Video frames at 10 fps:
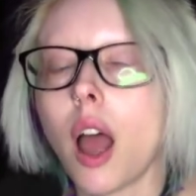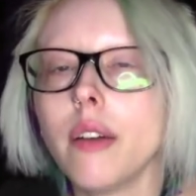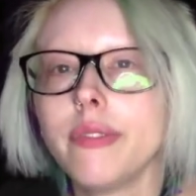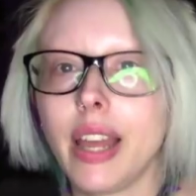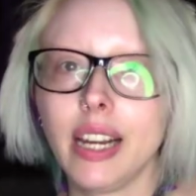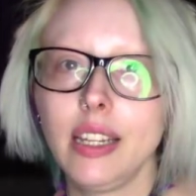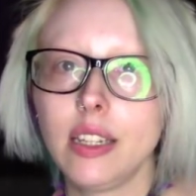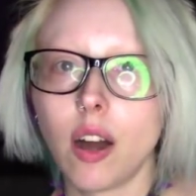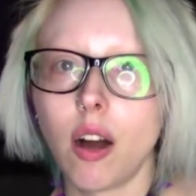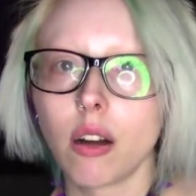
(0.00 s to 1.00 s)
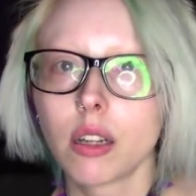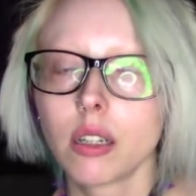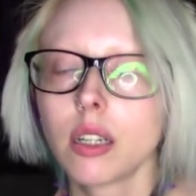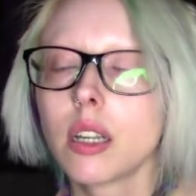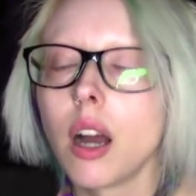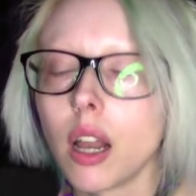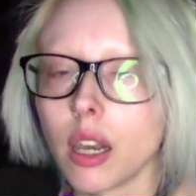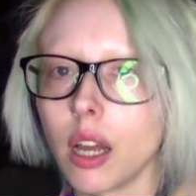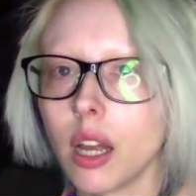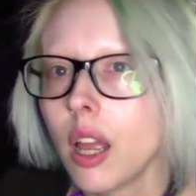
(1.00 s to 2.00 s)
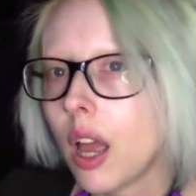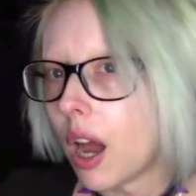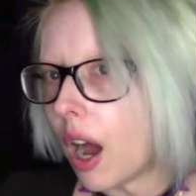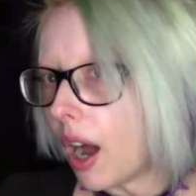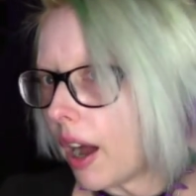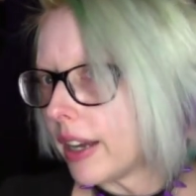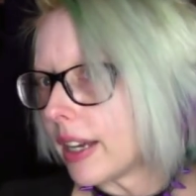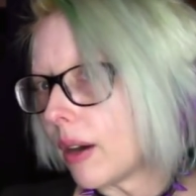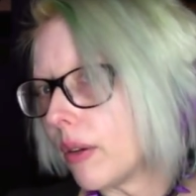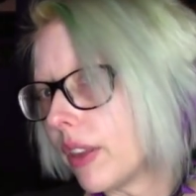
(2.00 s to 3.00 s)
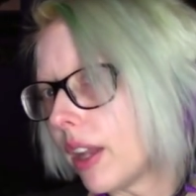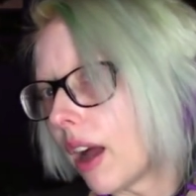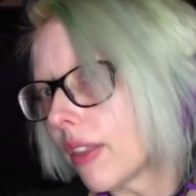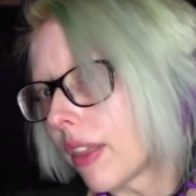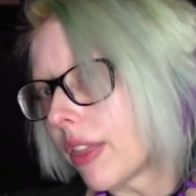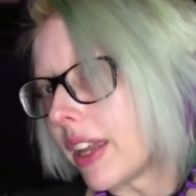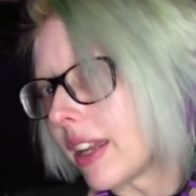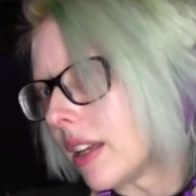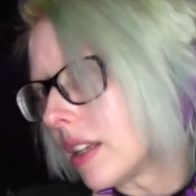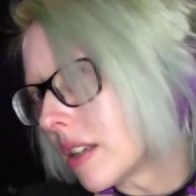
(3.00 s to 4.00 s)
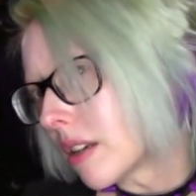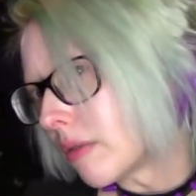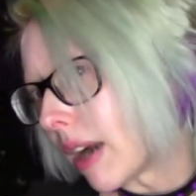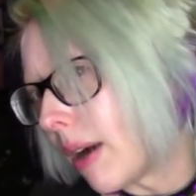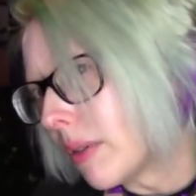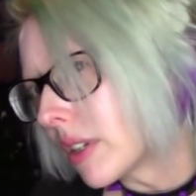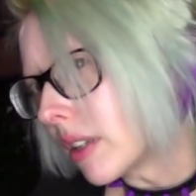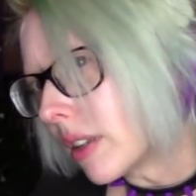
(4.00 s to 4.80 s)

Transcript: a fairly dark colour. Now, the other thing is round